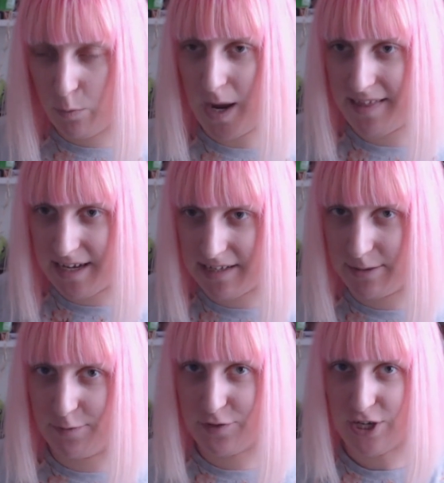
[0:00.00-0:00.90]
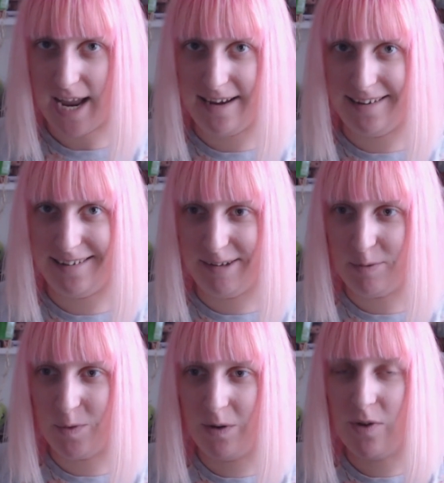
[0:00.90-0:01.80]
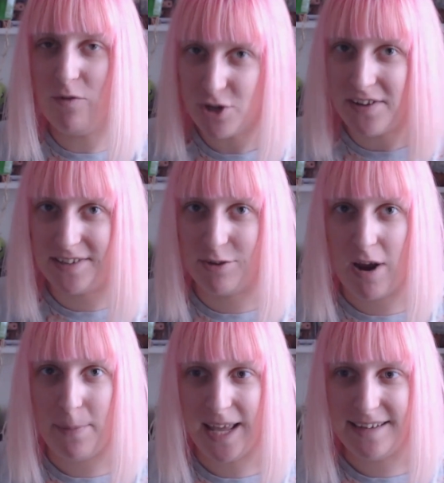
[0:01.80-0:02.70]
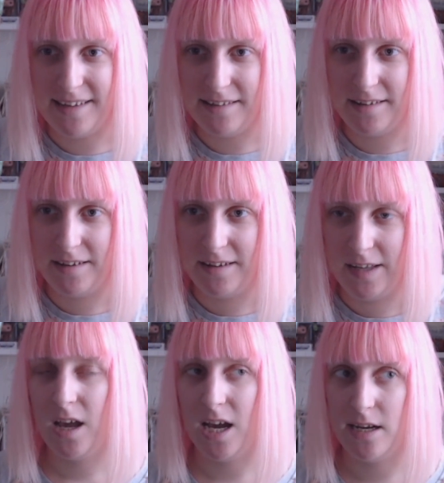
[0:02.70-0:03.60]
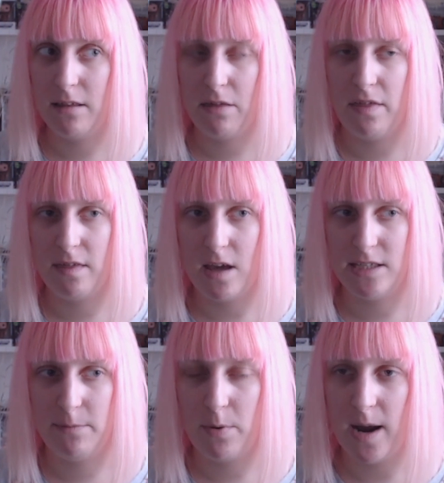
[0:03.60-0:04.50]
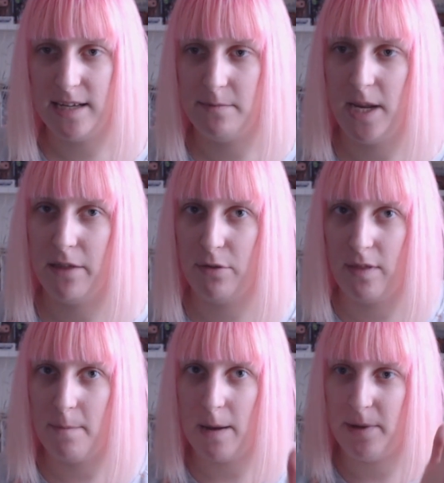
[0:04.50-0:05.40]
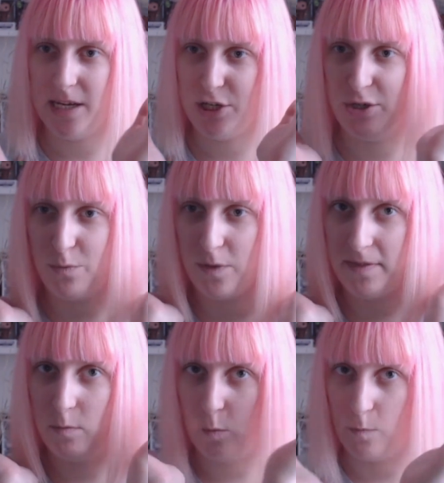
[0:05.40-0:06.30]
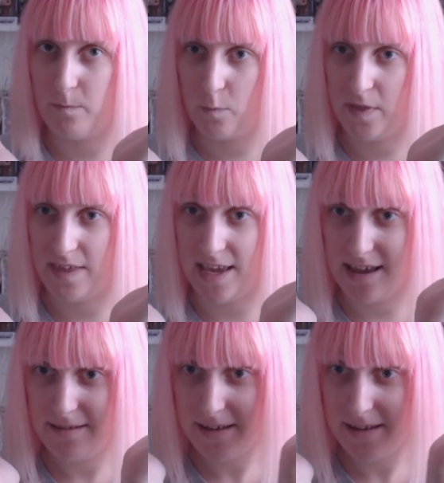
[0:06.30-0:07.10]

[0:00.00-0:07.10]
And the way that it sort of shaded just in the right places. Another thing that surprised me, I thought there might be an issue with the